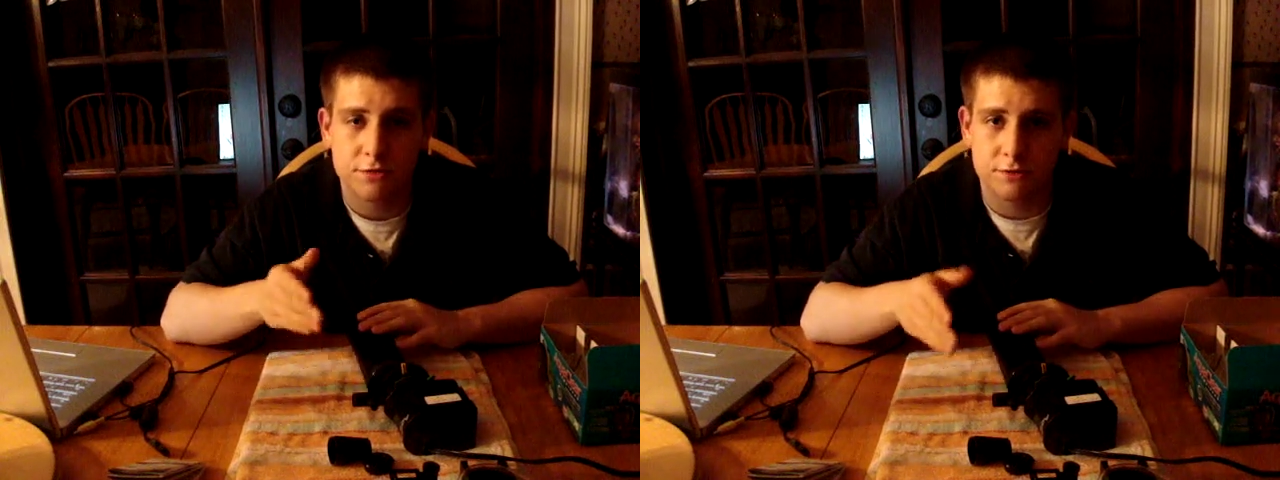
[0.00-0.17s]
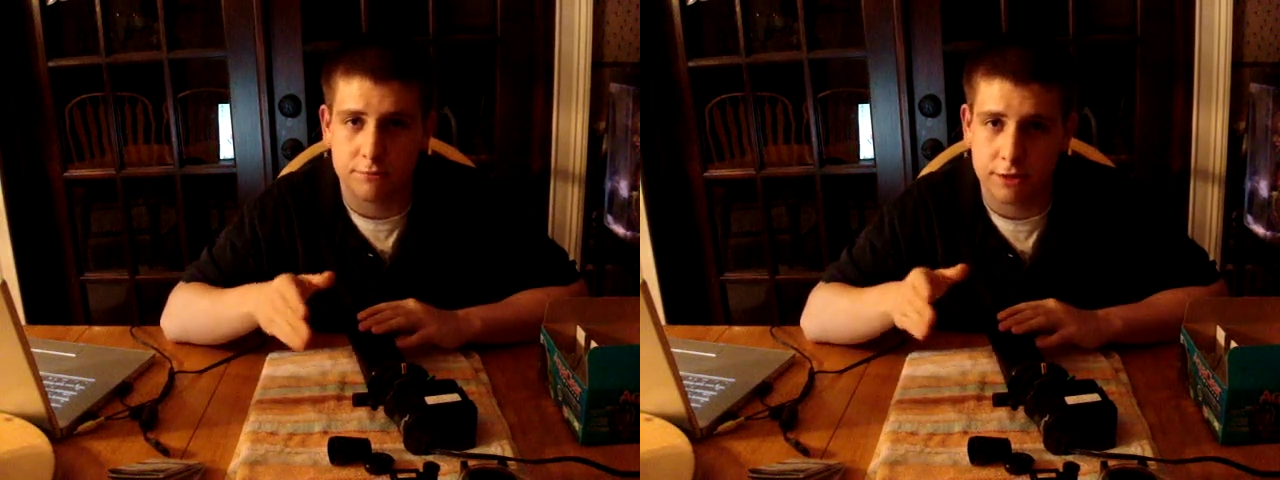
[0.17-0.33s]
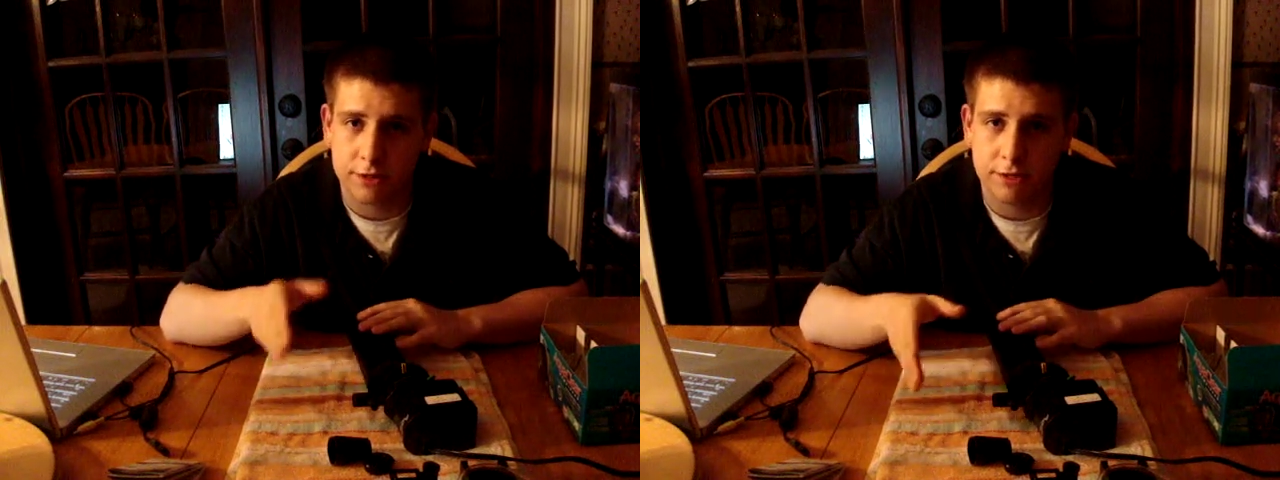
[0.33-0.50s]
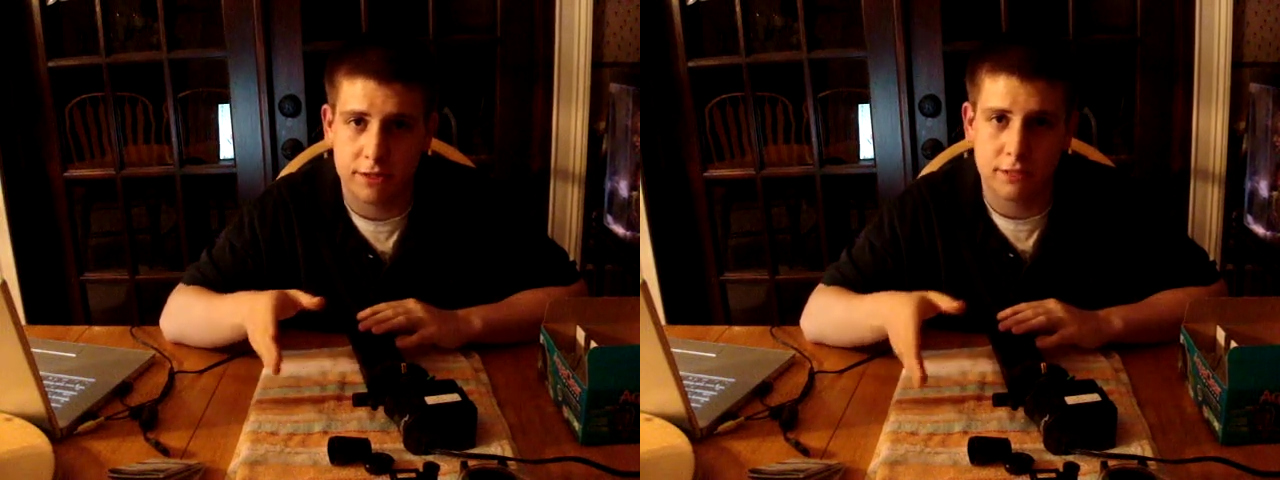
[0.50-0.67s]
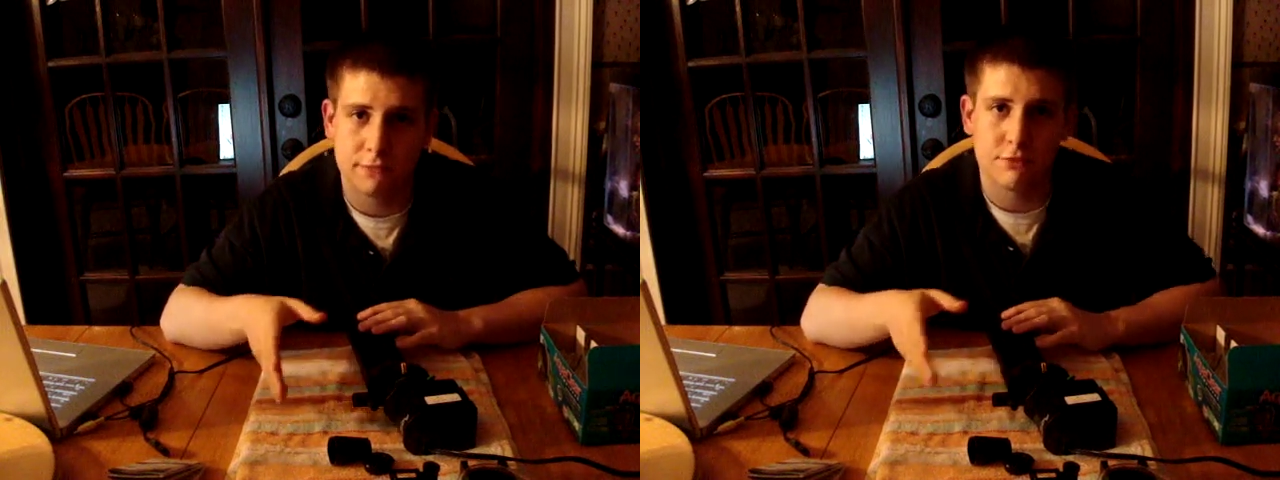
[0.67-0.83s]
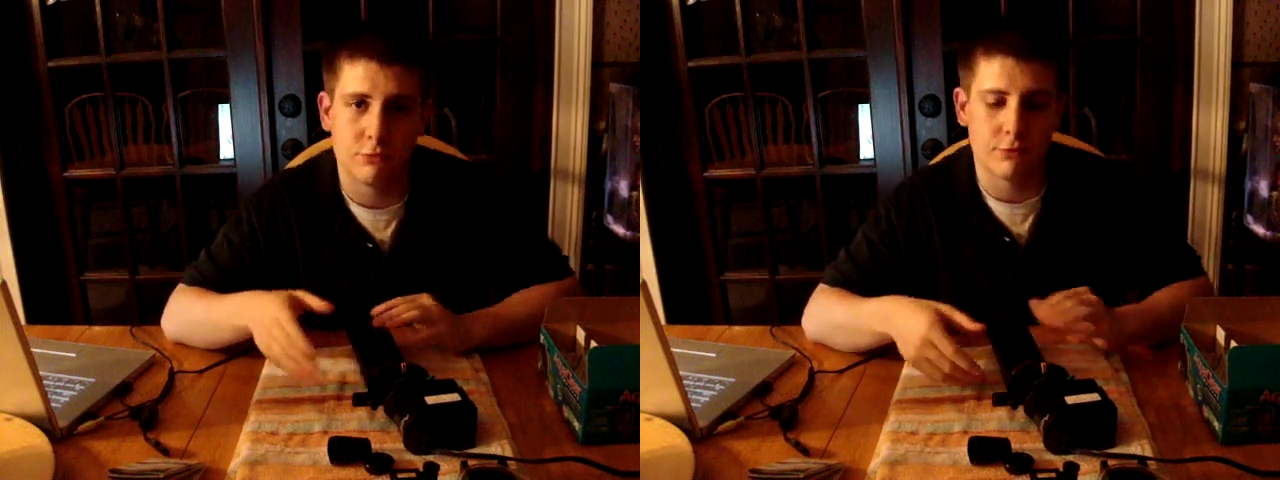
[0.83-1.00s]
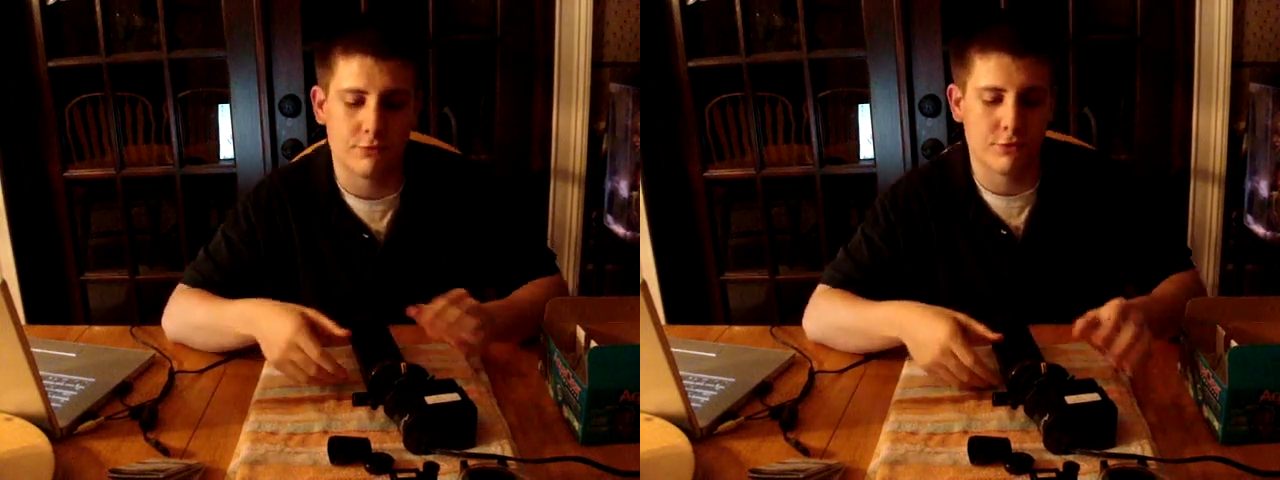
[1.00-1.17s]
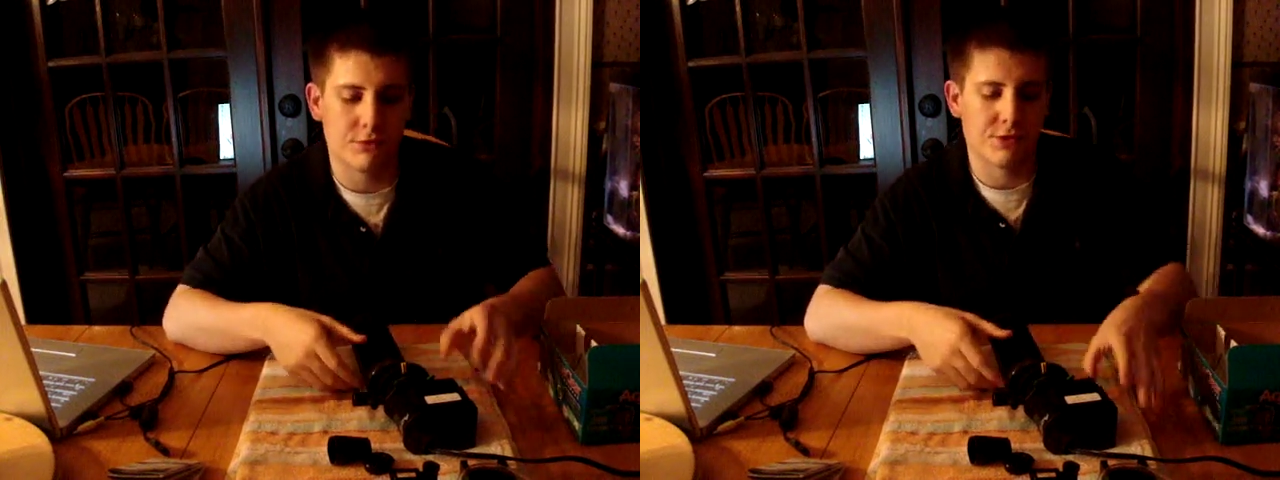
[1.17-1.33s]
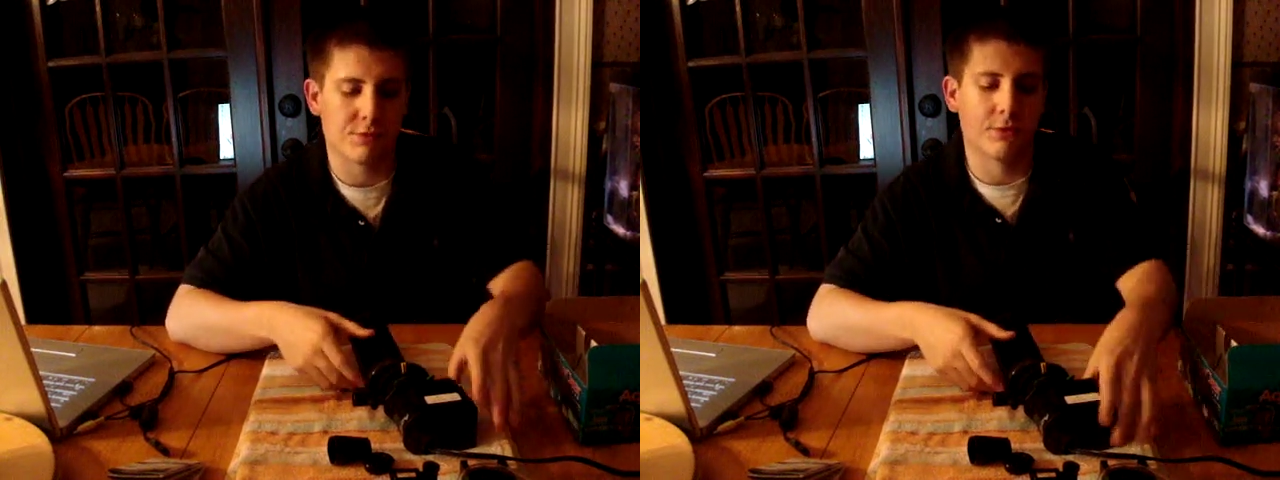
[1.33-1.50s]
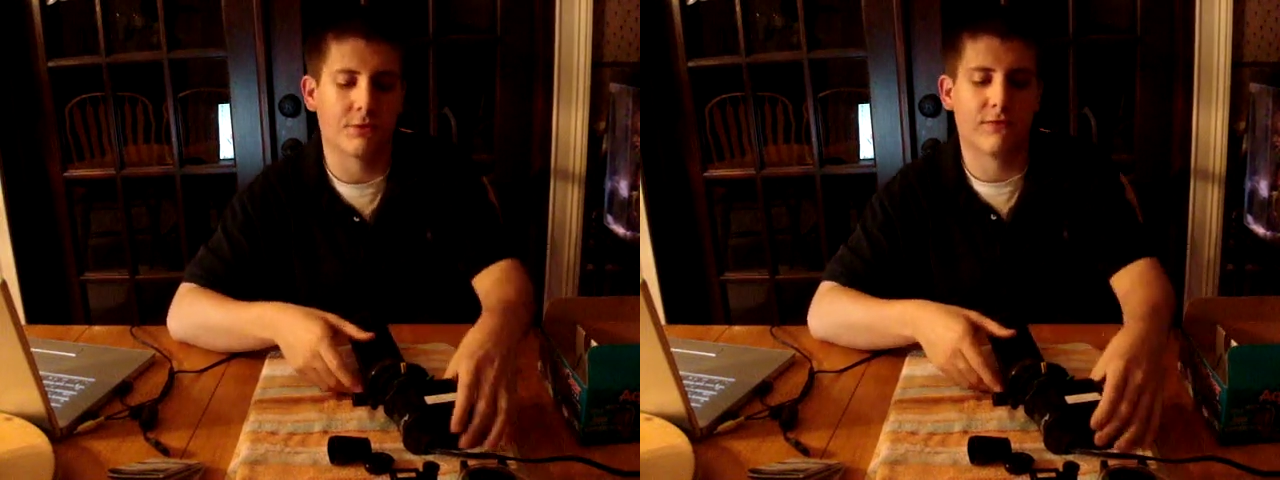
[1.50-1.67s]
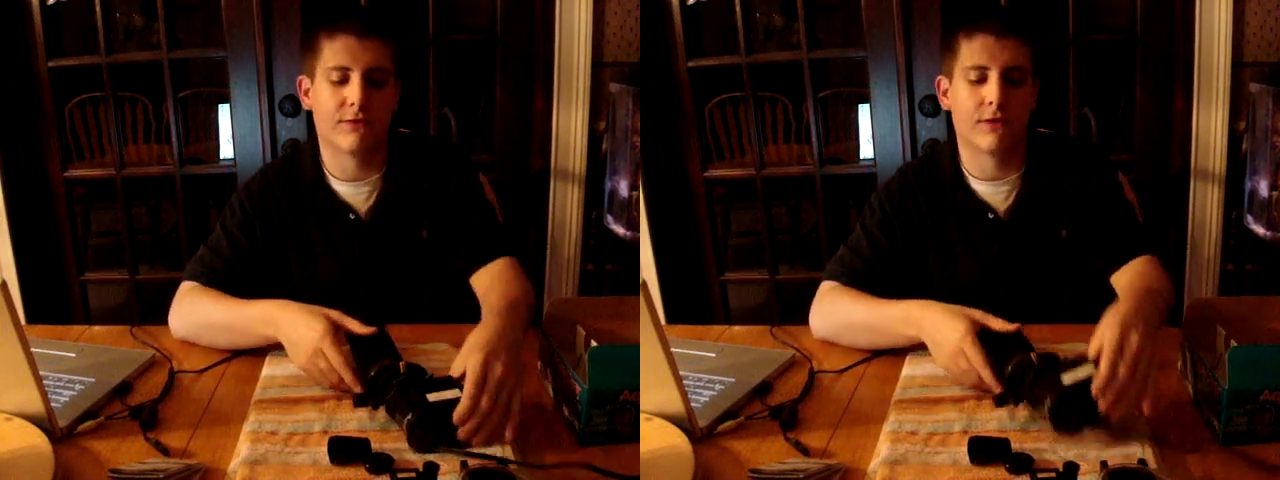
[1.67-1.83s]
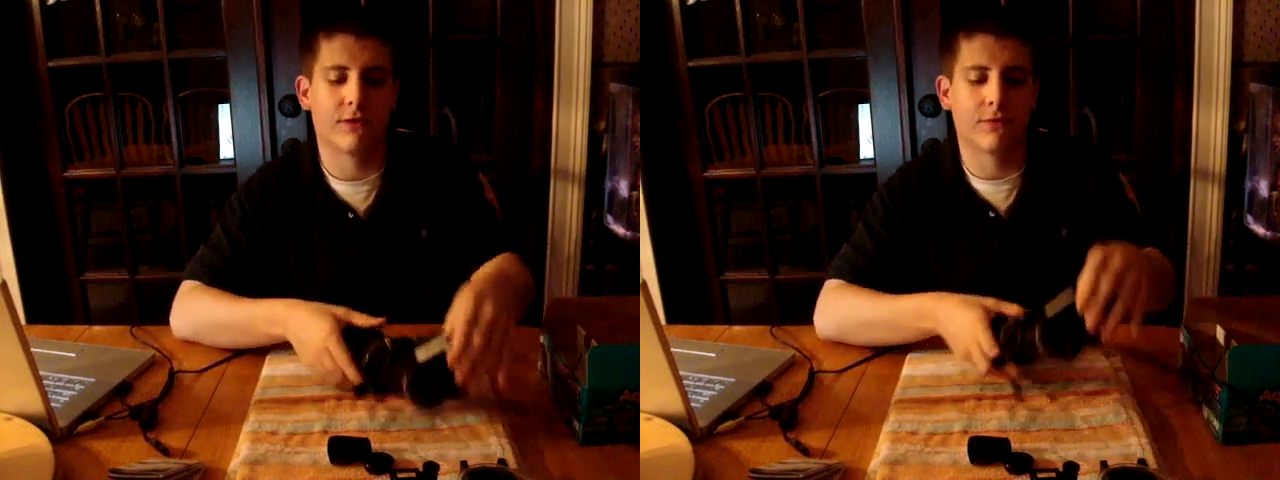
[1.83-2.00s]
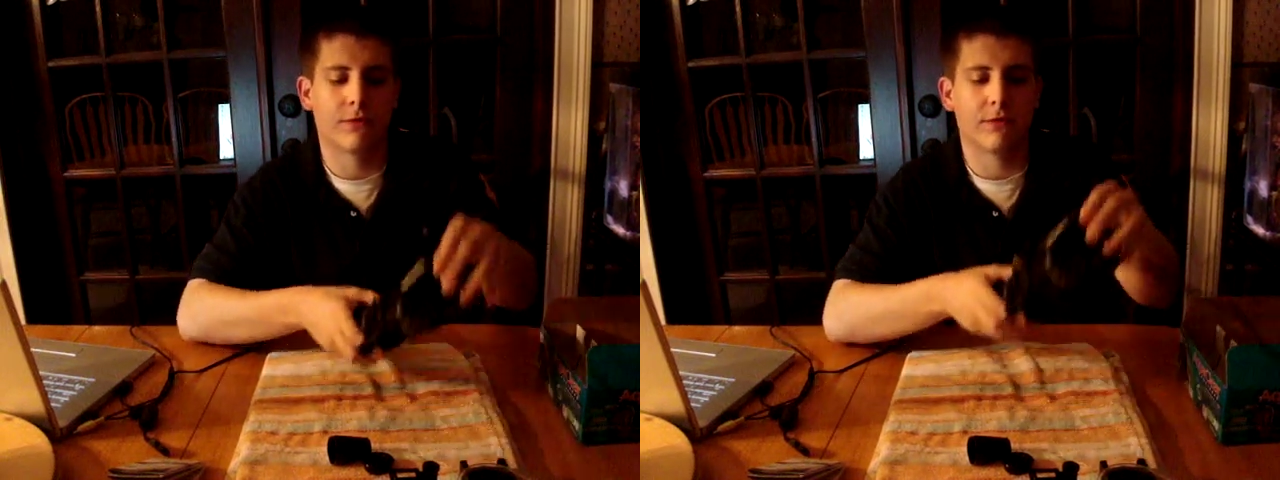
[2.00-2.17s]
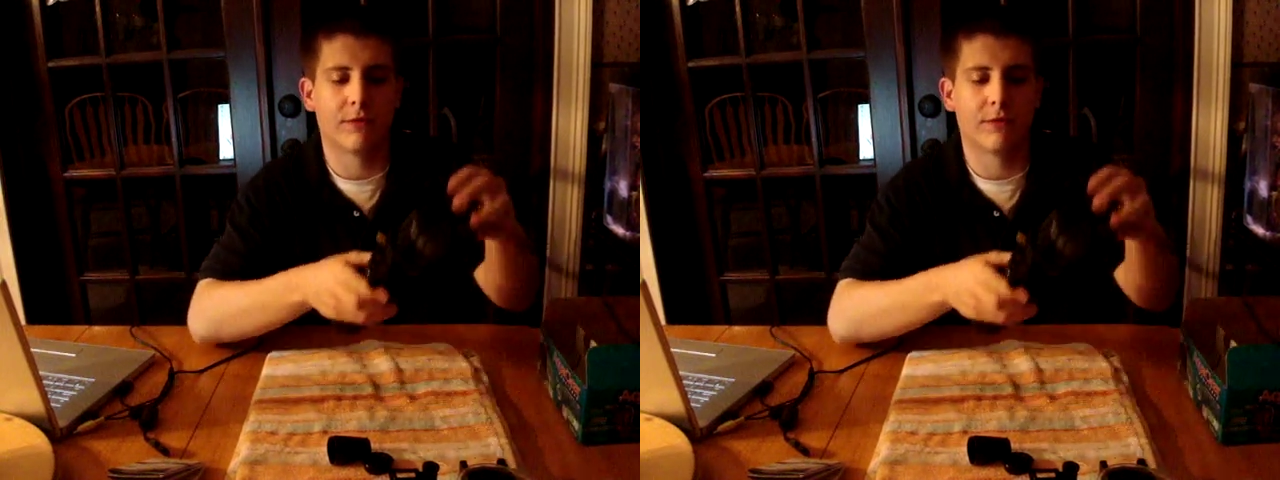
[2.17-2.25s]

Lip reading: do not have the reversible flow.